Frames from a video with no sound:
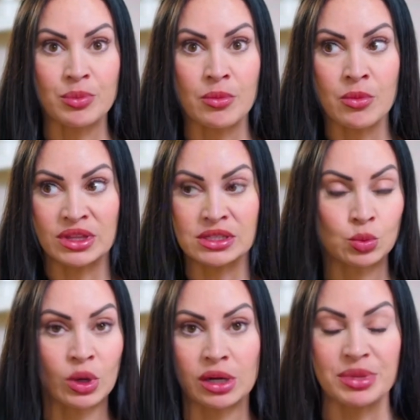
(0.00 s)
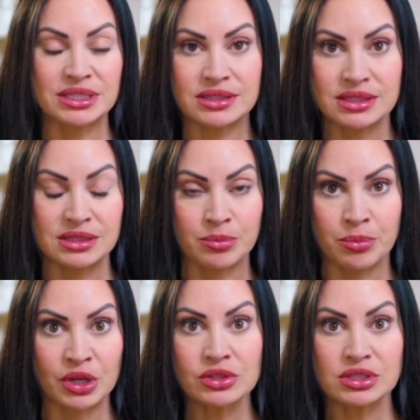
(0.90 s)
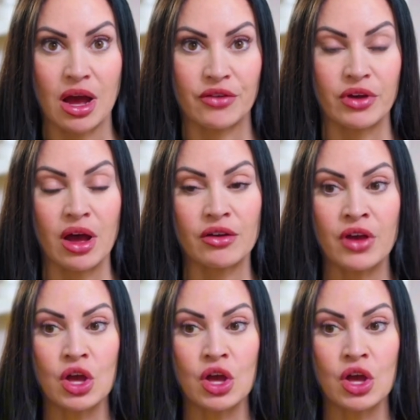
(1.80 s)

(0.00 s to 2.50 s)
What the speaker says: what our business is built off of.